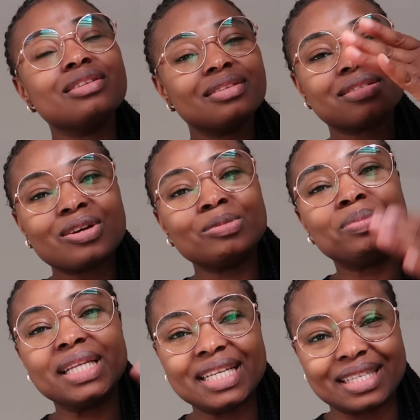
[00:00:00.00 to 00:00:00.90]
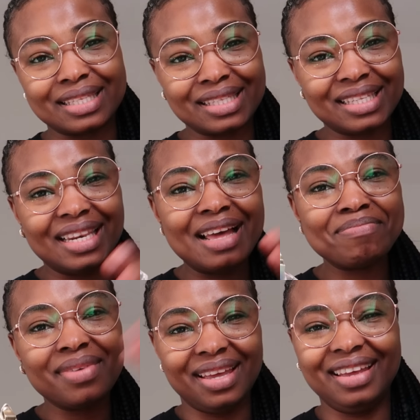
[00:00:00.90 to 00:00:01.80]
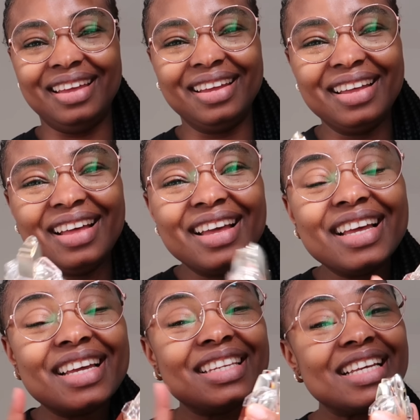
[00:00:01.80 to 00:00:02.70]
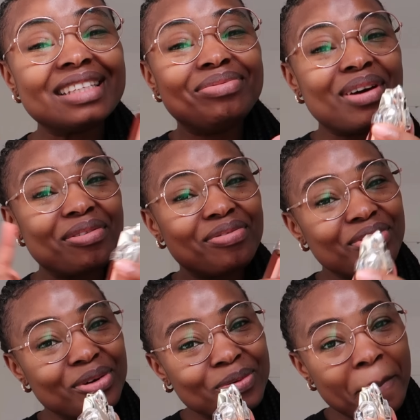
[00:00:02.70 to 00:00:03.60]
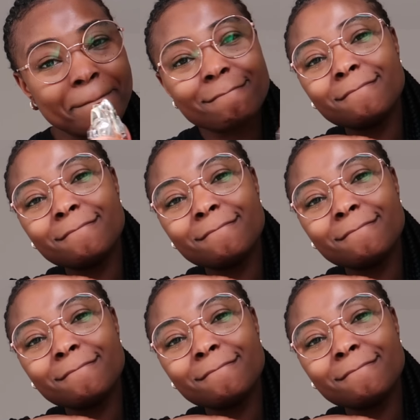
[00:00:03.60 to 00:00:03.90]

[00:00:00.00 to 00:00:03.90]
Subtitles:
Sun, please, let me. This perfume,